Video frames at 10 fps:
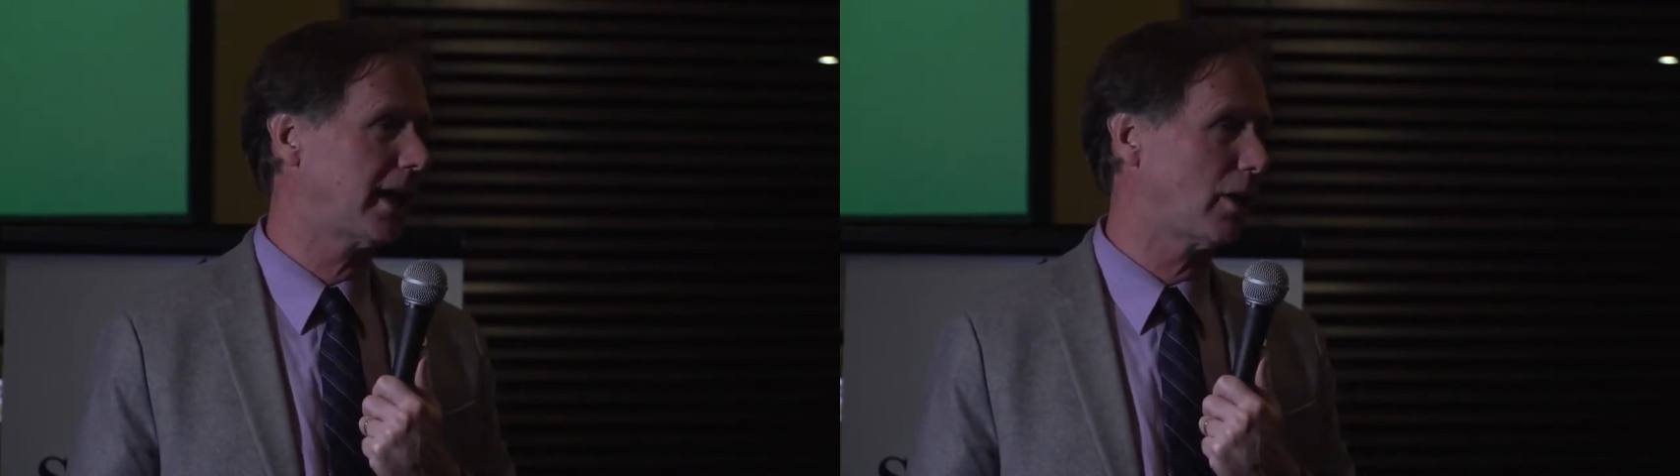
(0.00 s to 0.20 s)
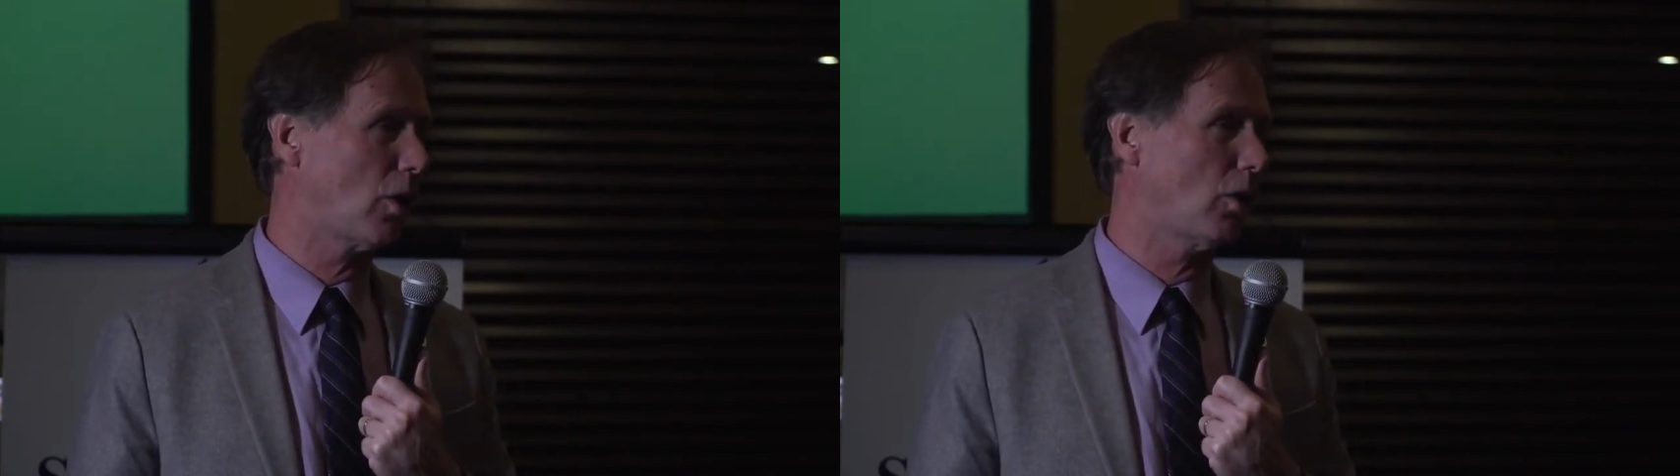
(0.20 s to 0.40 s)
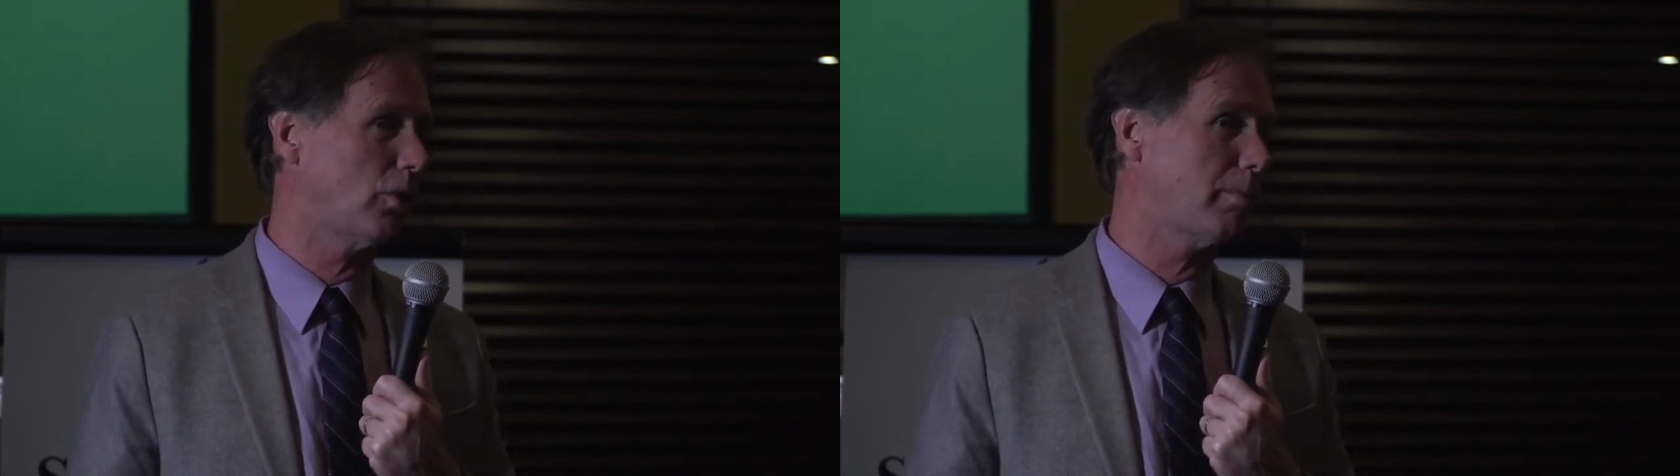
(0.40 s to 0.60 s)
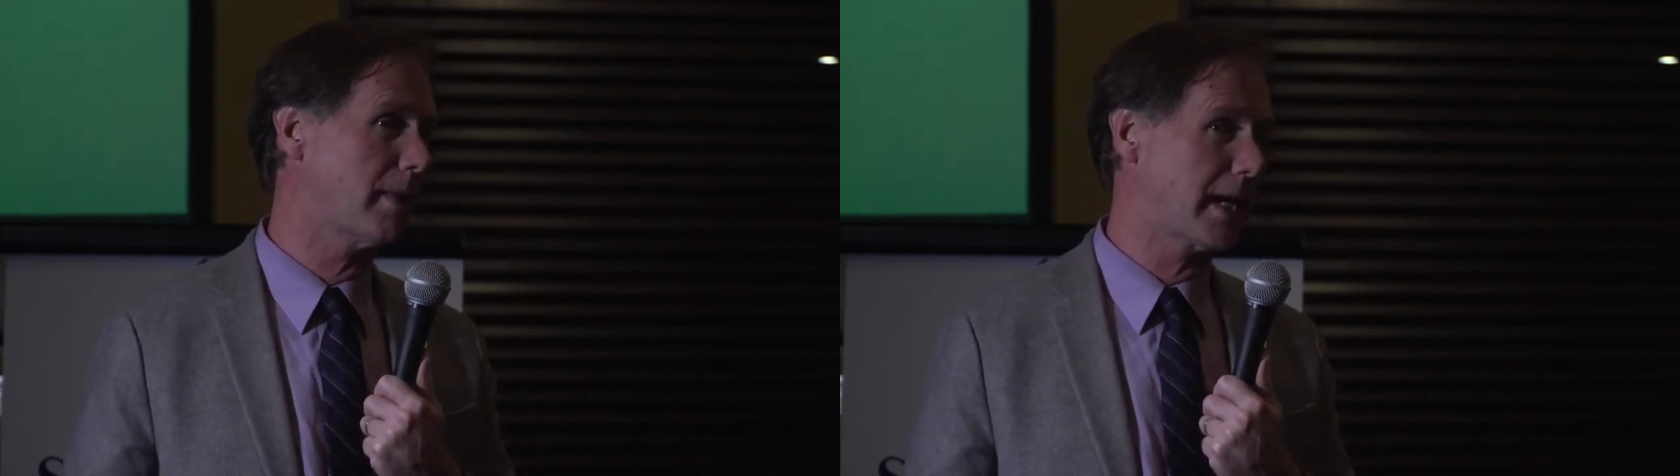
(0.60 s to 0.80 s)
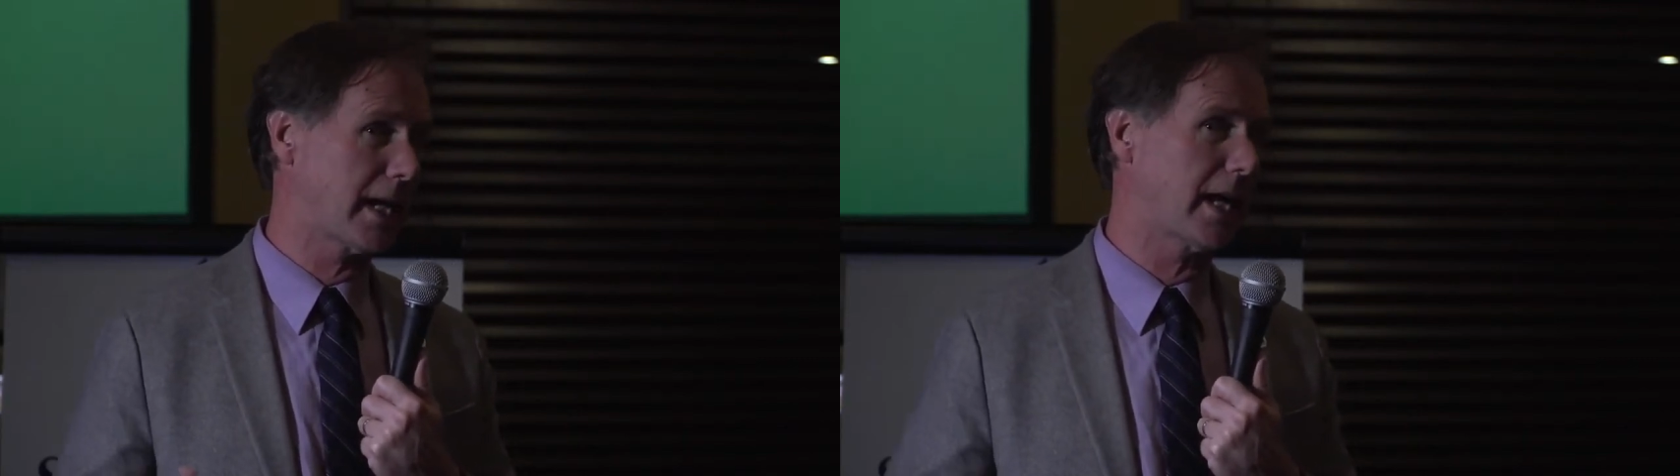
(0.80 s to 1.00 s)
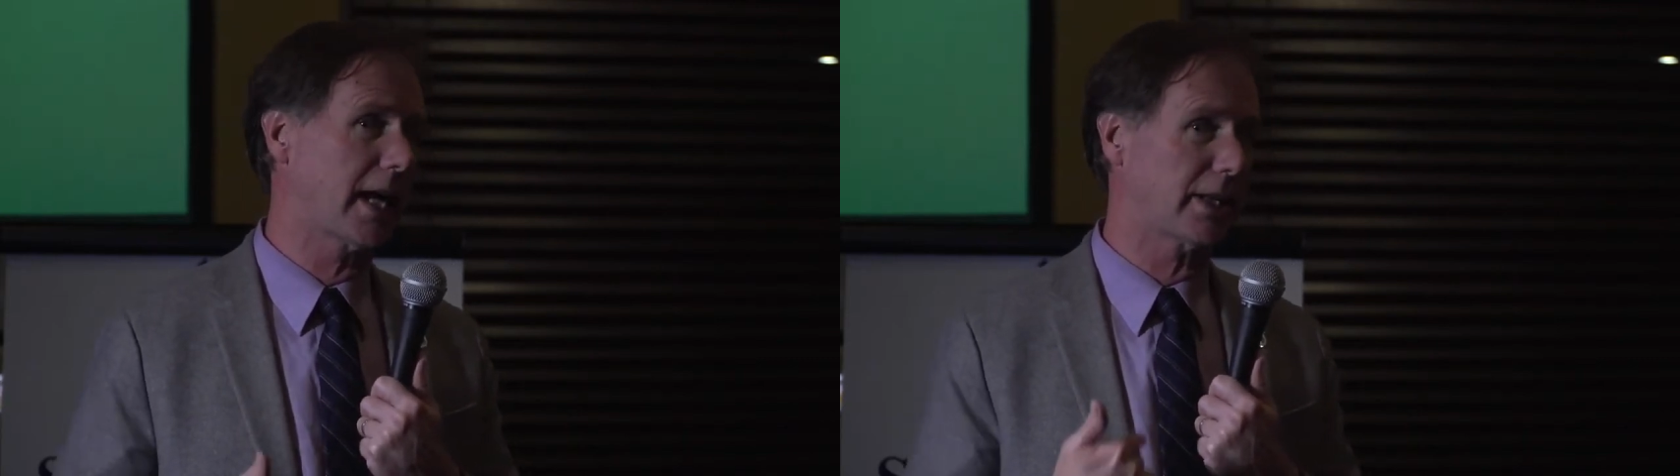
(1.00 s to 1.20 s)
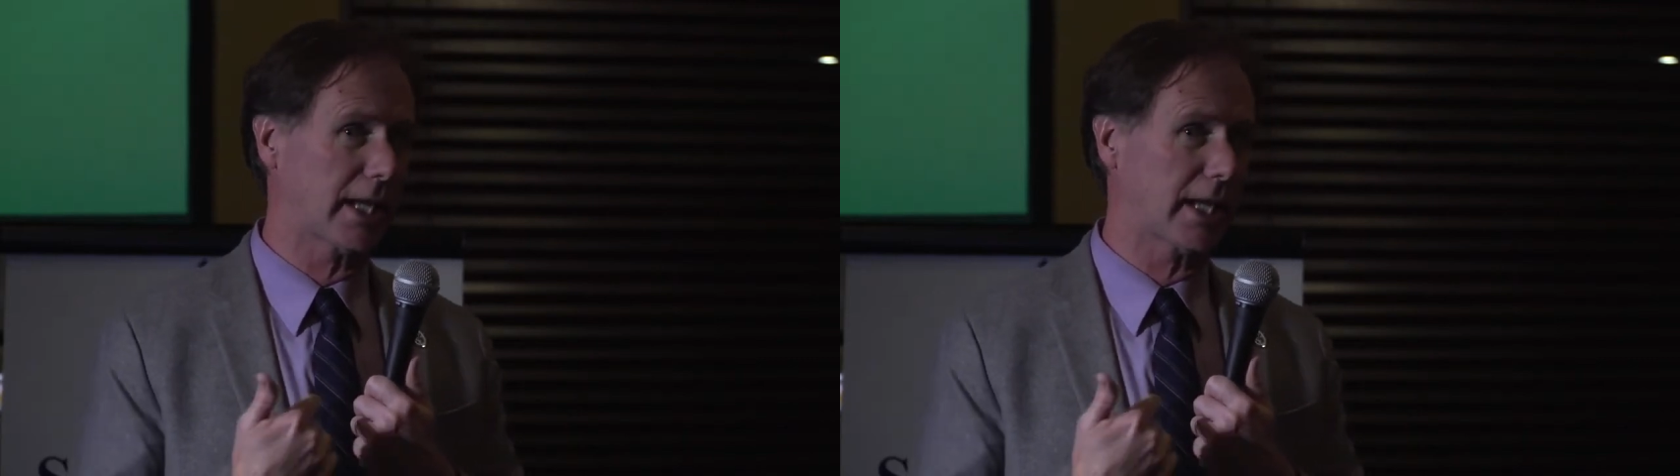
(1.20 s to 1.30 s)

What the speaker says: and hold me and